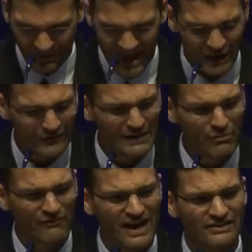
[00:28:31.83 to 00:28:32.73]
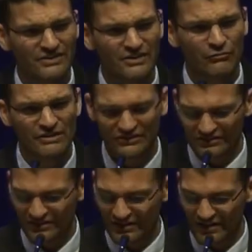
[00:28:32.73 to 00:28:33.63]
I don't think it provides
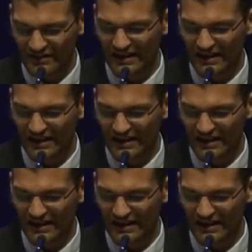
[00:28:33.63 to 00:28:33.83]
reasons to think